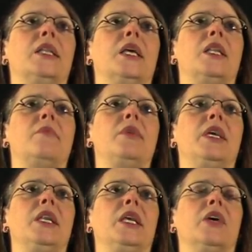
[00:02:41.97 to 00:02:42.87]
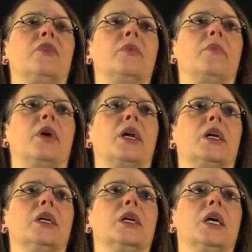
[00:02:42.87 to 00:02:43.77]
at the, the beginning of the bar,